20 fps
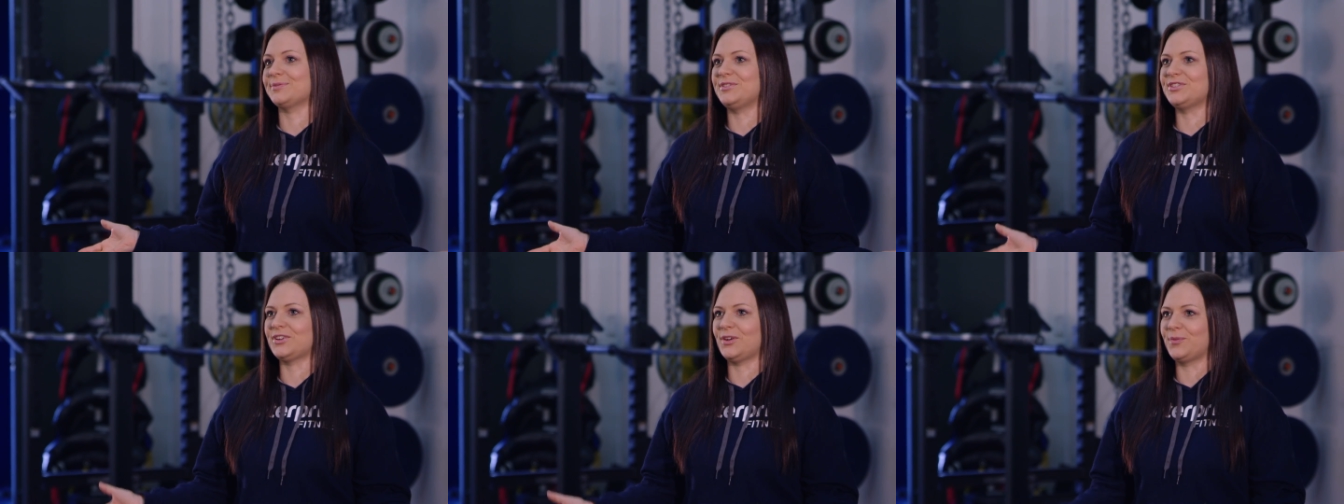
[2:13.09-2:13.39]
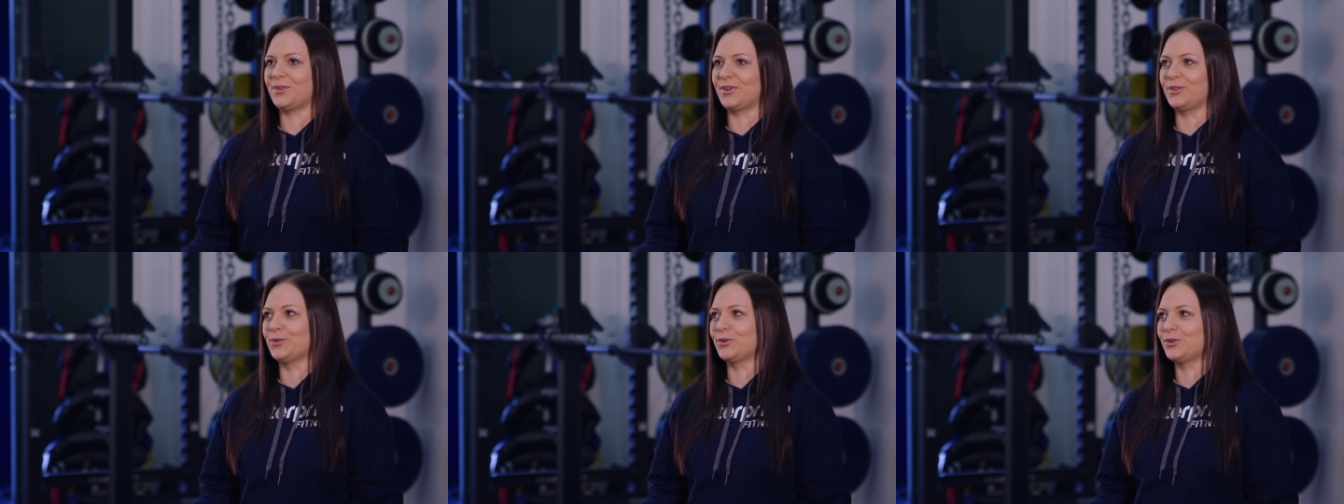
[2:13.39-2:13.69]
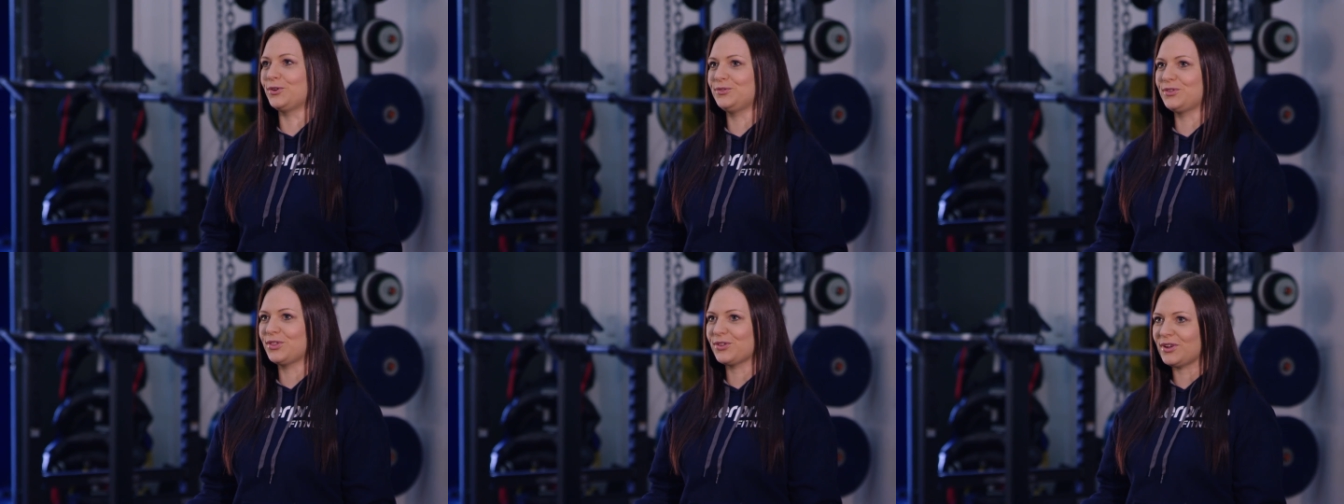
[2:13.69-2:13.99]
We don't want to look
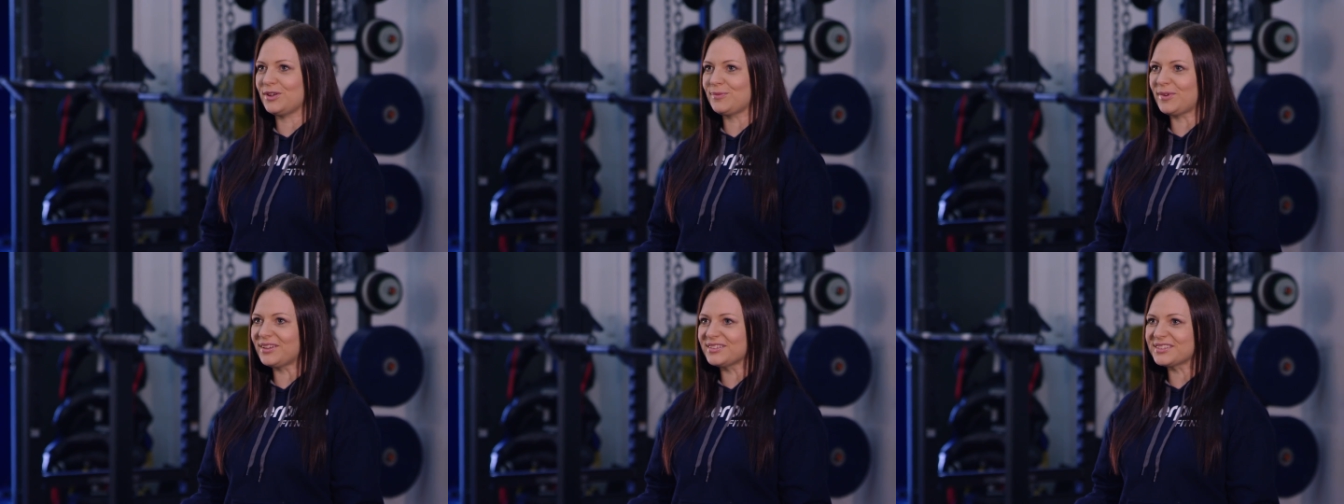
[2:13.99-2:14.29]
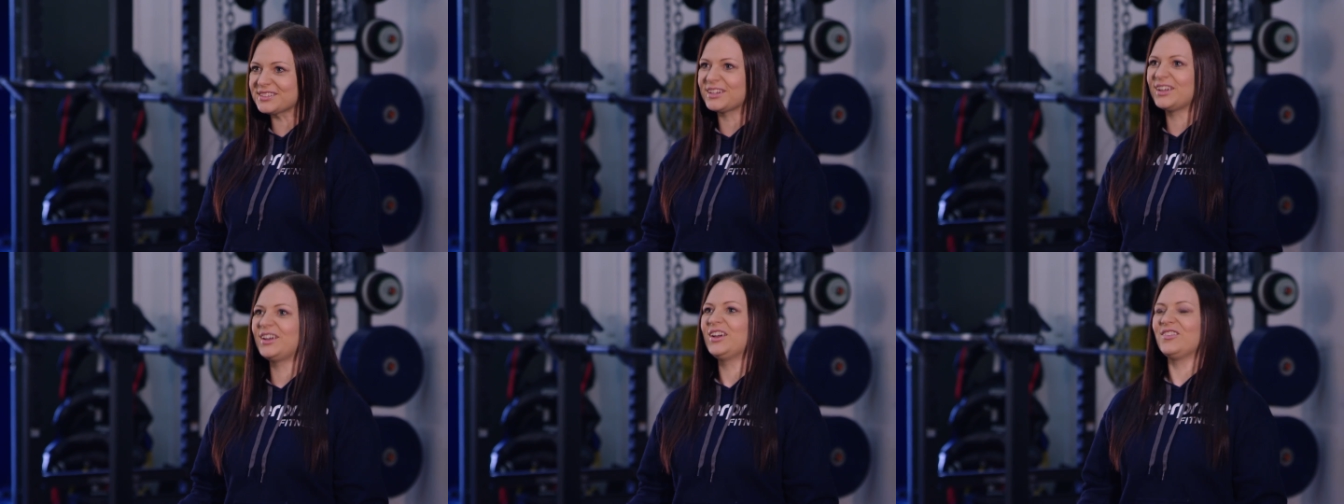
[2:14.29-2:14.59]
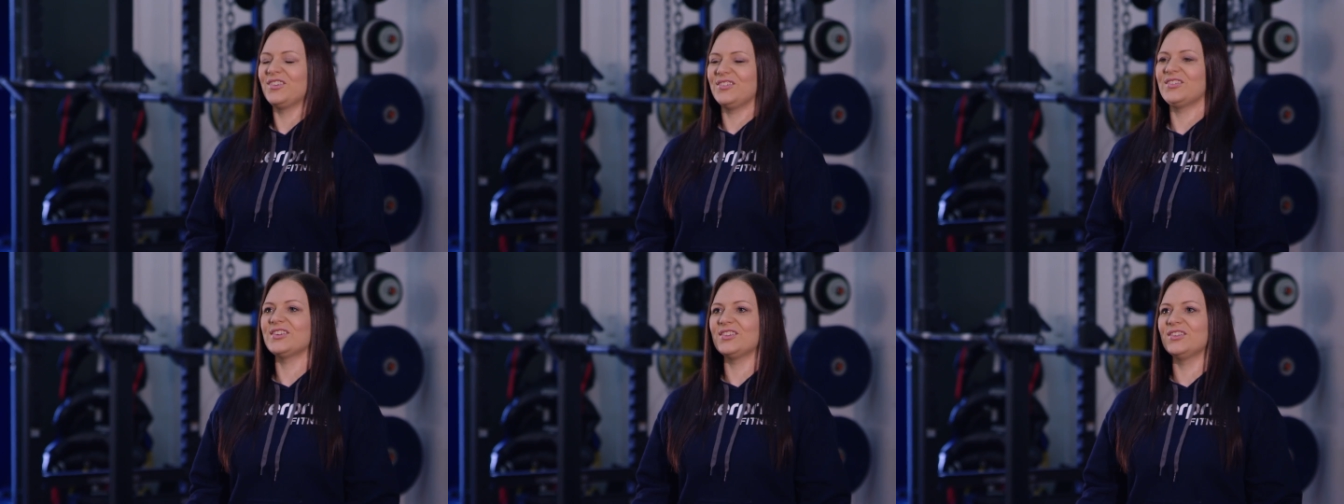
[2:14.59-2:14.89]
good for three months.
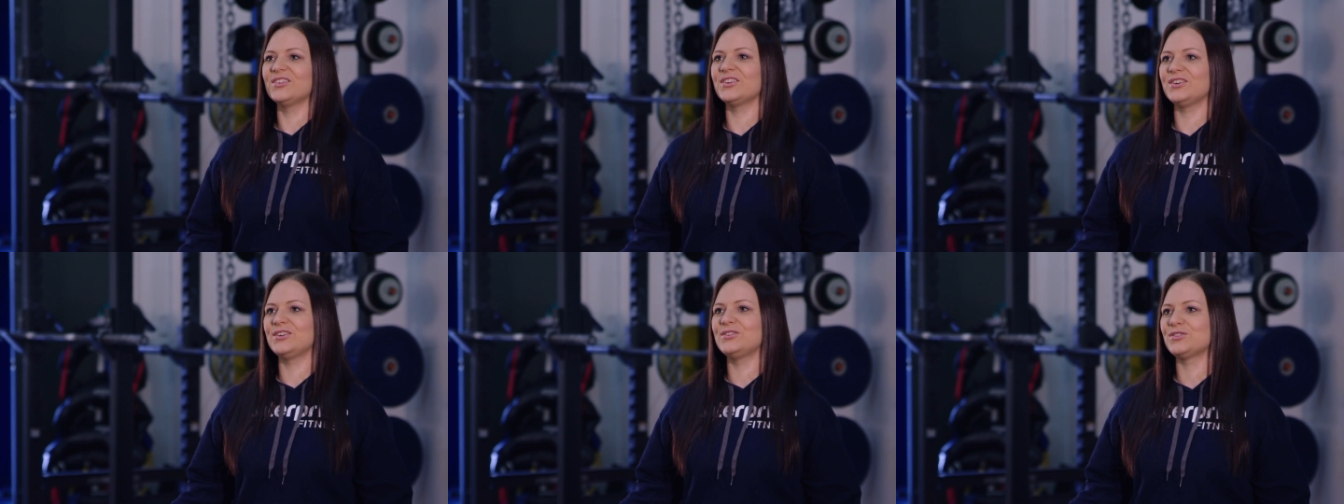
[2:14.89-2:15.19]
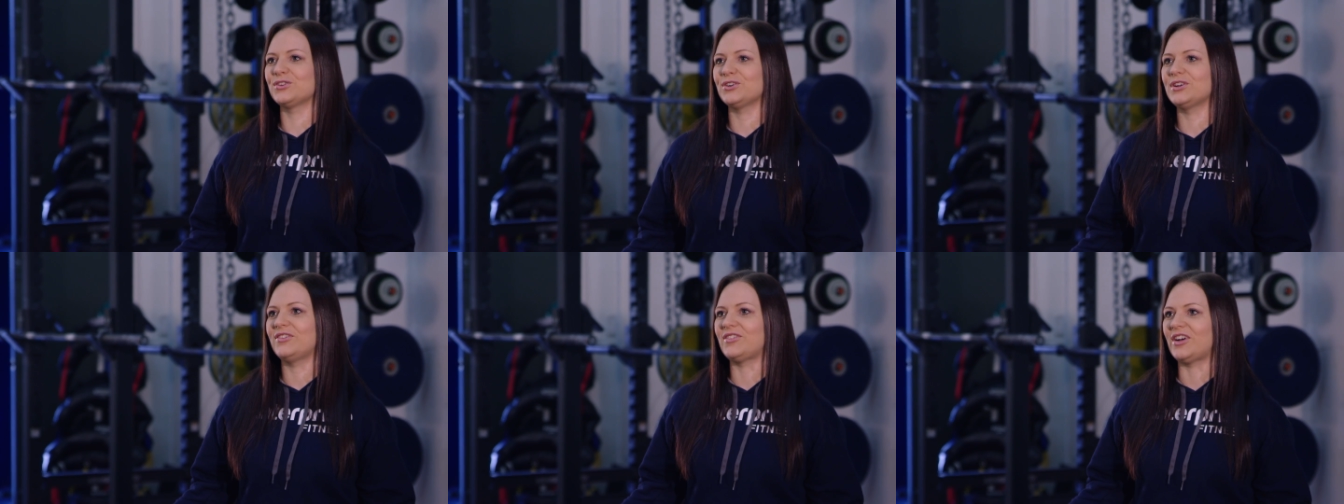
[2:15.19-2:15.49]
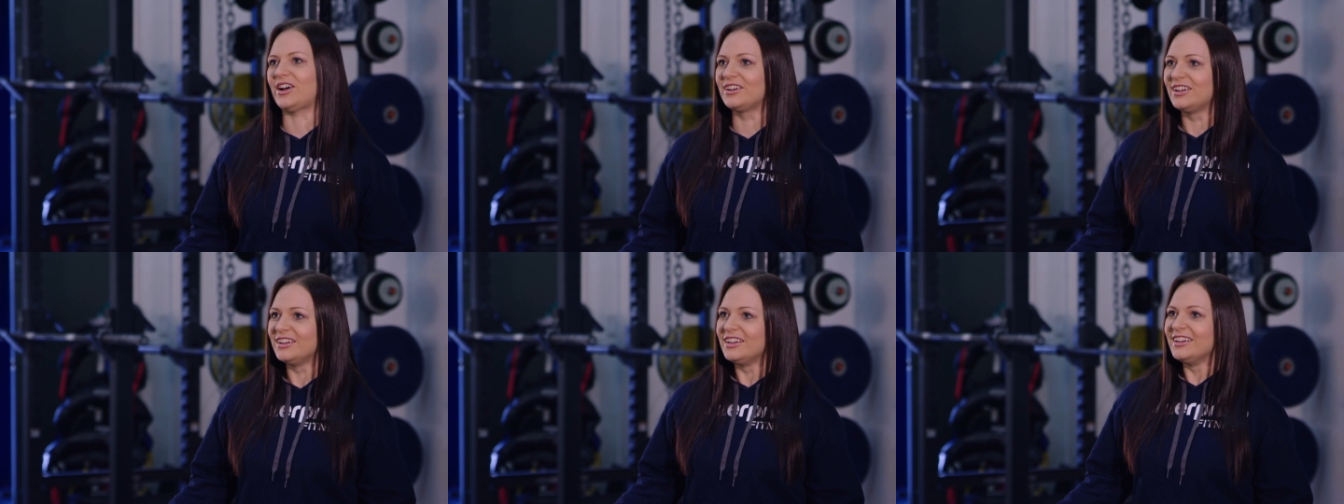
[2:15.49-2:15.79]
We want to look good
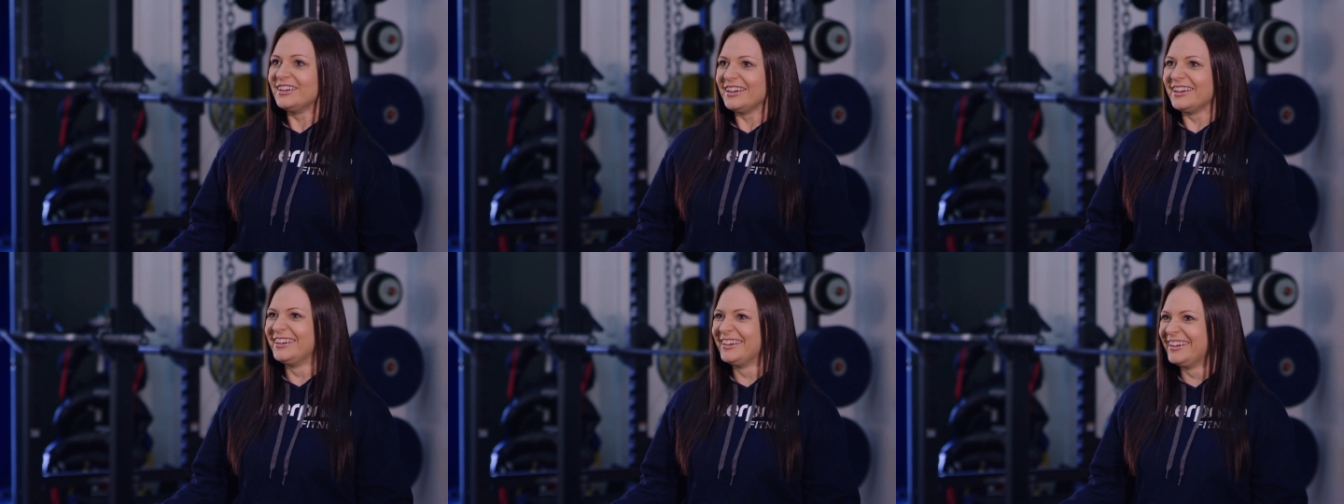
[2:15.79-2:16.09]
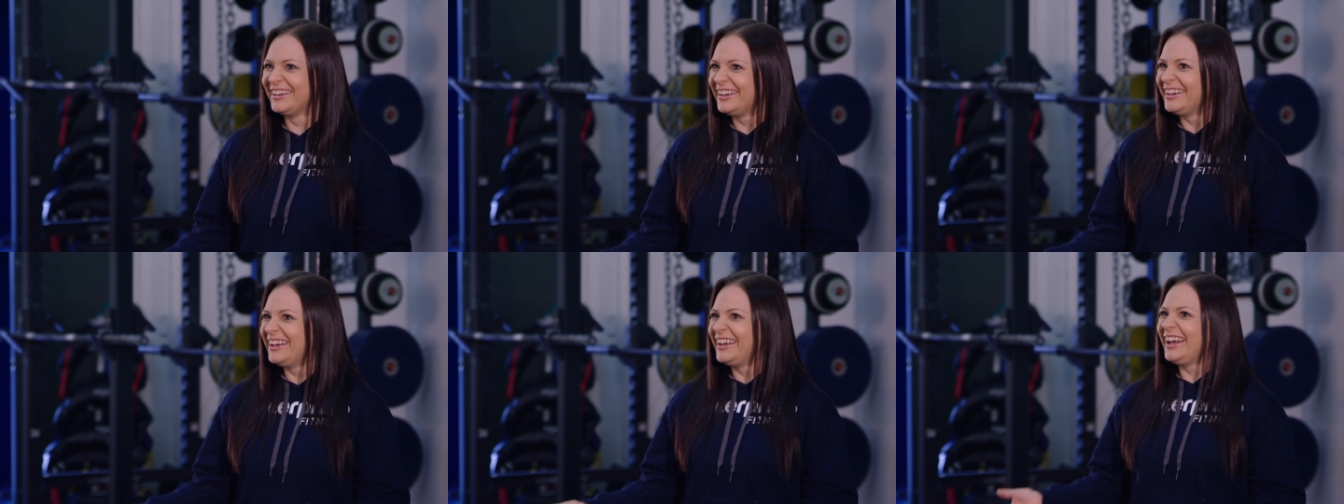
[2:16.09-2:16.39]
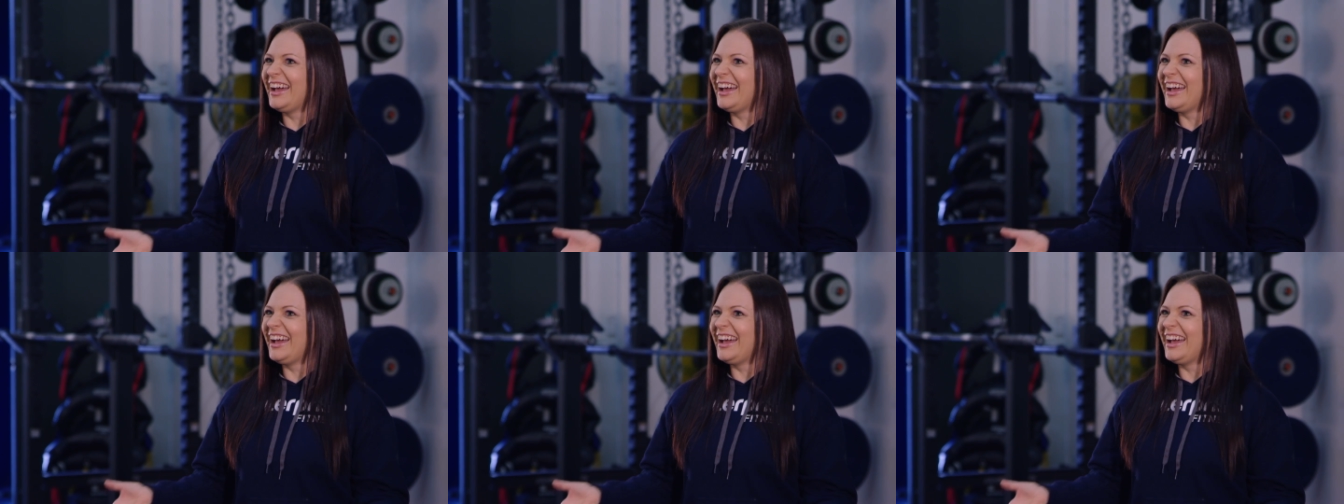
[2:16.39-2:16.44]
forever.